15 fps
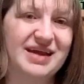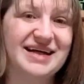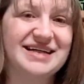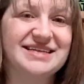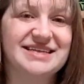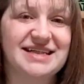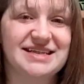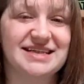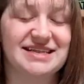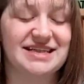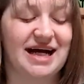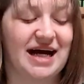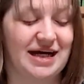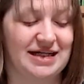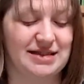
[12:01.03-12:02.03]
It says that
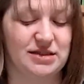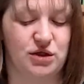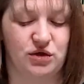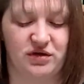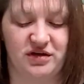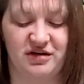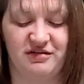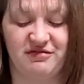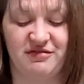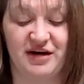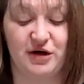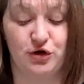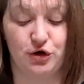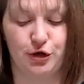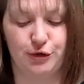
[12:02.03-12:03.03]
ties go to the
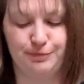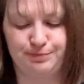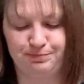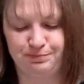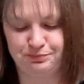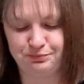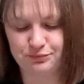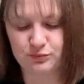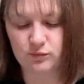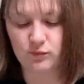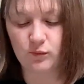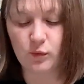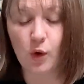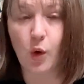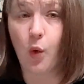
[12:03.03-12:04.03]
defender.
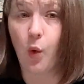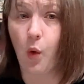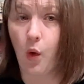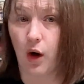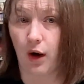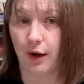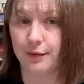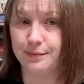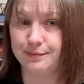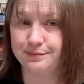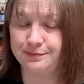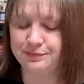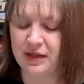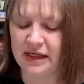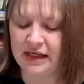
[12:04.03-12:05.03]
Or,
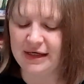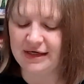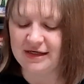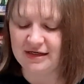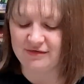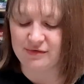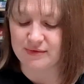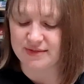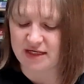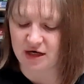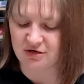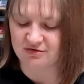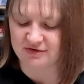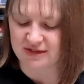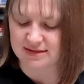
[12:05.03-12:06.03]
if you
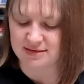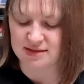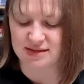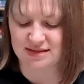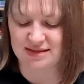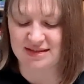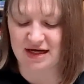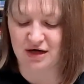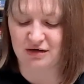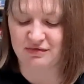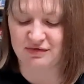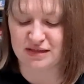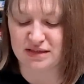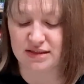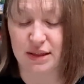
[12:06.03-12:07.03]
sacrifice, it says
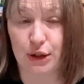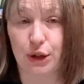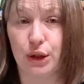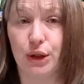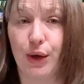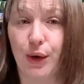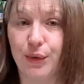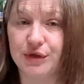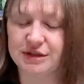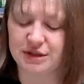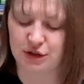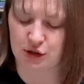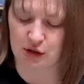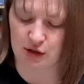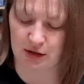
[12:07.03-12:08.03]
sacrifice the lowest
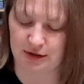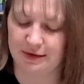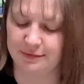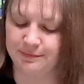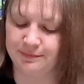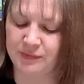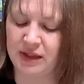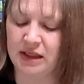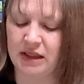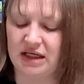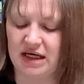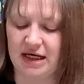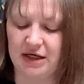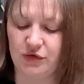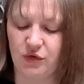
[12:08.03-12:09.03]
card
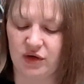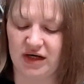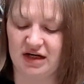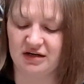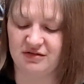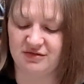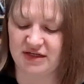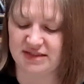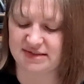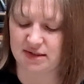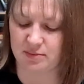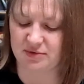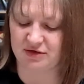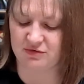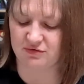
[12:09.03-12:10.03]
in your hand face
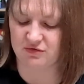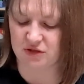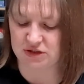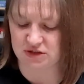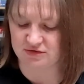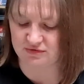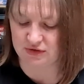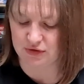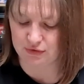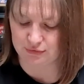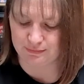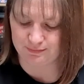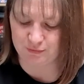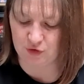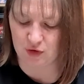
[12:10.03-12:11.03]
up in front of
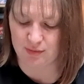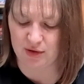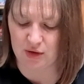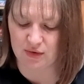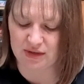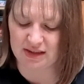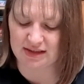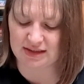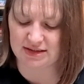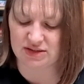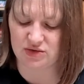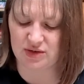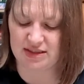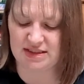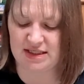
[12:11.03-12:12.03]
you. Your opponent gets
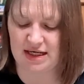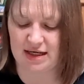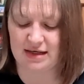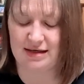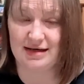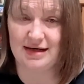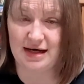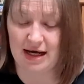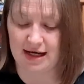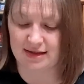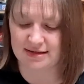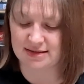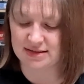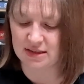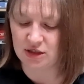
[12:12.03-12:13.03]
to attack
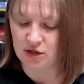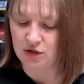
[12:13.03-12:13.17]
next.